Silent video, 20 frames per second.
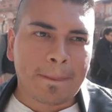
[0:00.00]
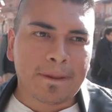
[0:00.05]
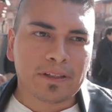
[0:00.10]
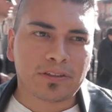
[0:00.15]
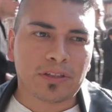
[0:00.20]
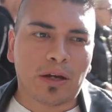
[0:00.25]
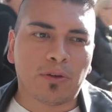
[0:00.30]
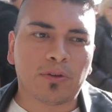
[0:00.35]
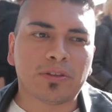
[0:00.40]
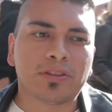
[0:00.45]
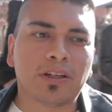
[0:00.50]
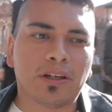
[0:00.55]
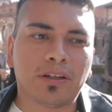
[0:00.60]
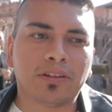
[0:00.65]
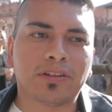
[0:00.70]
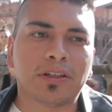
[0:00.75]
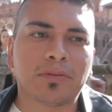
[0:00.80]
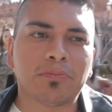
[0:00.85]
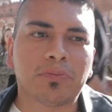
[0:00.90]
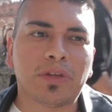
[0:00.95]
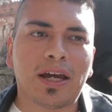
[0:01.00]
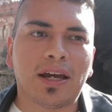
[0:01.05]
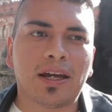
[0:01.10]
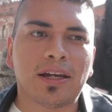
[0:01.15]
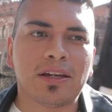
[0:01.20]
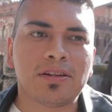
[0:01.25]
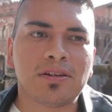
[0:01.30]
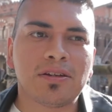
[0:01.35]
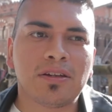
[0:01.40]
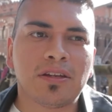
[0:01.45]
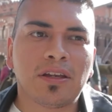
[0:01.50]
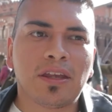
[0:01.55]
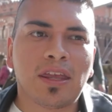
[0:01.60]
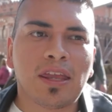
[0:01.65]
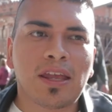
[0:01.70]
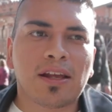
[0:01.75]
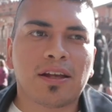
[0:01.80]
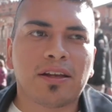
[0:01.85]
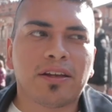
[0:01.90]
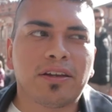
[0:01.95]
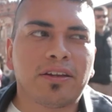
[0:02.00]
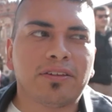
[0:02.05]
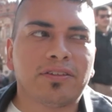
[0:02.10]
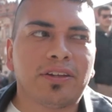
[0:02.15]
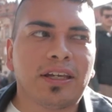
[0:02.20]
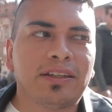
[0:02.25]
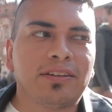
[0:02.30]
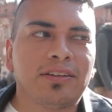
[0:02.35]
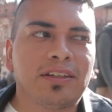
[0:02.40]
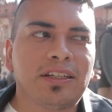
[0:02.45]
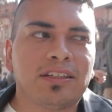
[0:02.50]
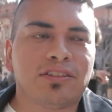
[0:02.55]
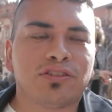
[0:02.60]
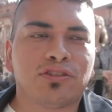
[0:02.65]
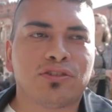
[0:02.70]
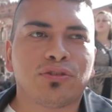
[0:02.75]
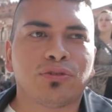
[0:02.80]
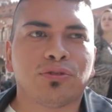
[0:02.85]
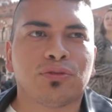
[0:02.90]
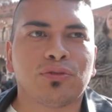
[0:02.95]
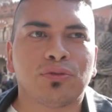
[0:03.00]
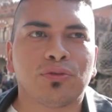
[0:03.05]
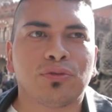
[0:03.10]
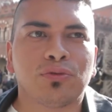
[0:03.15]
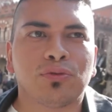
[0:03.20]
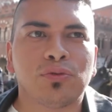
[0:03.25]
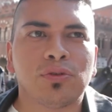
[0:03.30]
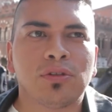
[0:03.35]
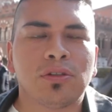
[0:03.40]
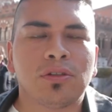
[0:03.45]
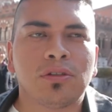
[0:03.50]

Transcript: So I would tell them that they need to